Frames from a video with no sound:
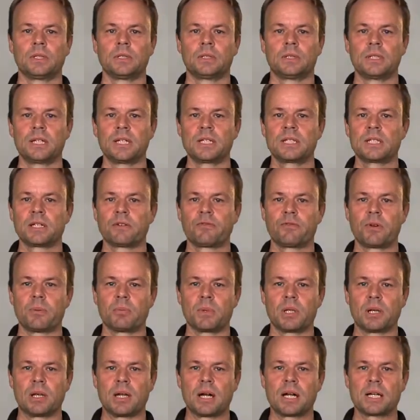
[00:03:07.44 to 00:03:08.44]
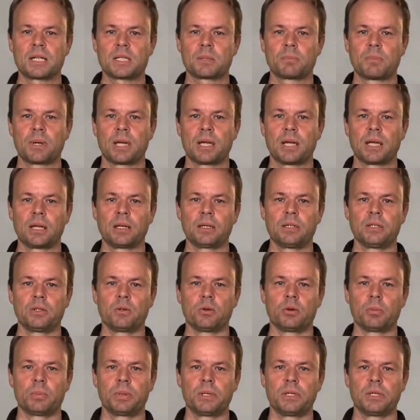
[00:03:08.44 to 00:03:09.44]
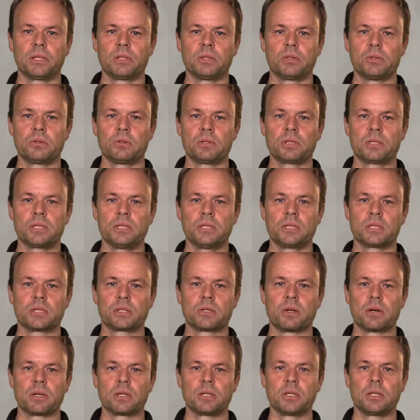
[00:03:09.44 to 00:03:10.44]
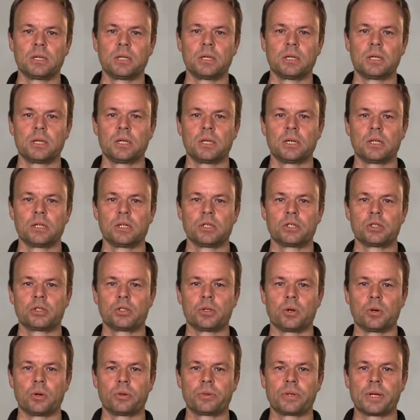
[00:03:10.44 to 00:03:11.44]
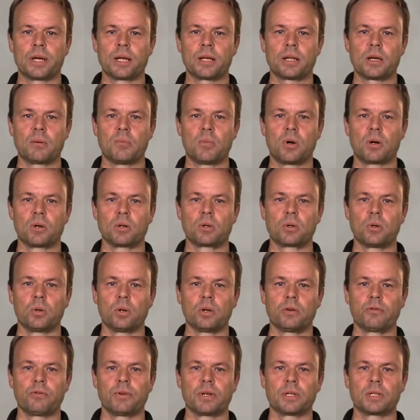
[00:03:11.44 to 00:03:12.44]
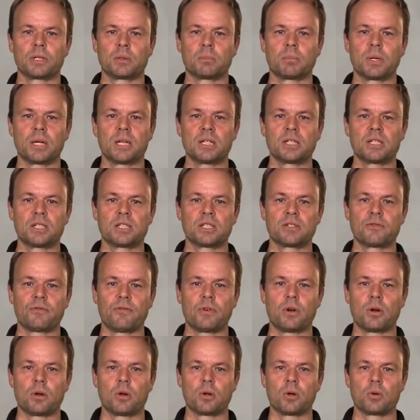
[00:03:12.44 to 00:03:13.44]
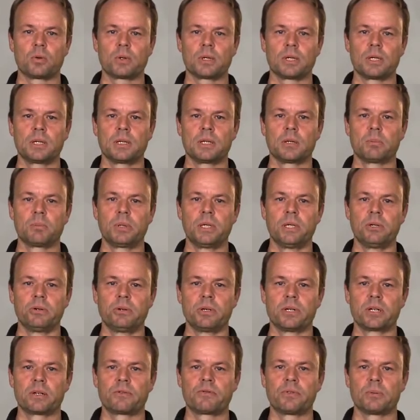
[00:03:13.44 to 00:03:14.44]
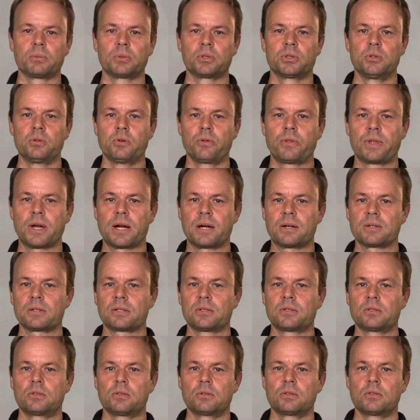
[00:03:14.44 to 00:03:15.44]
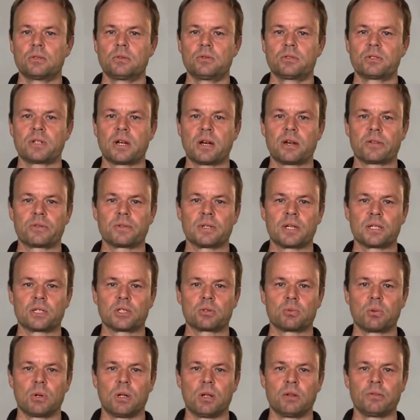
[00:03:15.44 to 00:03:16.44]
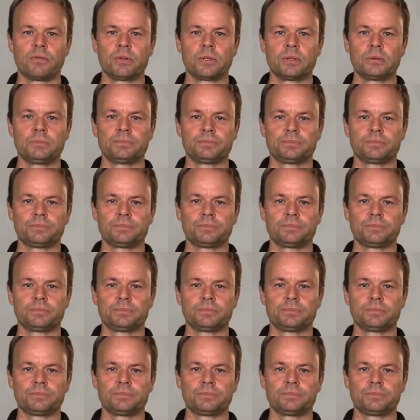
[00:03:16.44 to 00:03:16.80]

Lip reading: Data from the large pan-European Eurociter study showed that among co-infected patients followed in the period from 2000 to 2012,